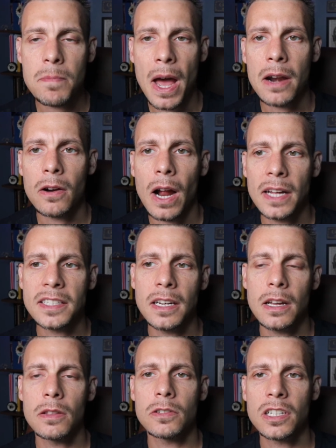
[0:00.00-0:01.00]
manner as
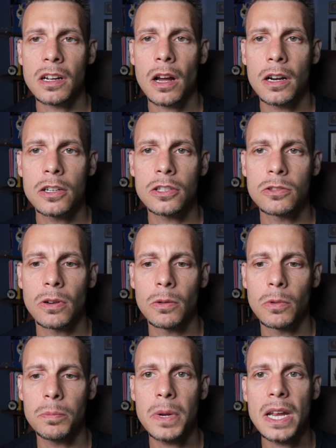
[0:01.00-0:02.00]
any other psychotic disorder
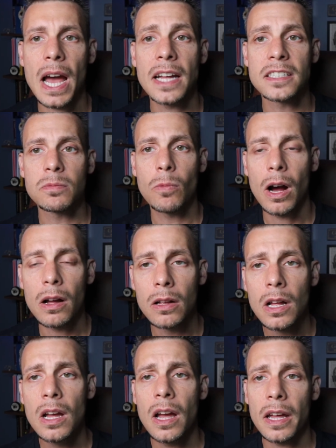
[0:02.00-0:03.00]
would be as well,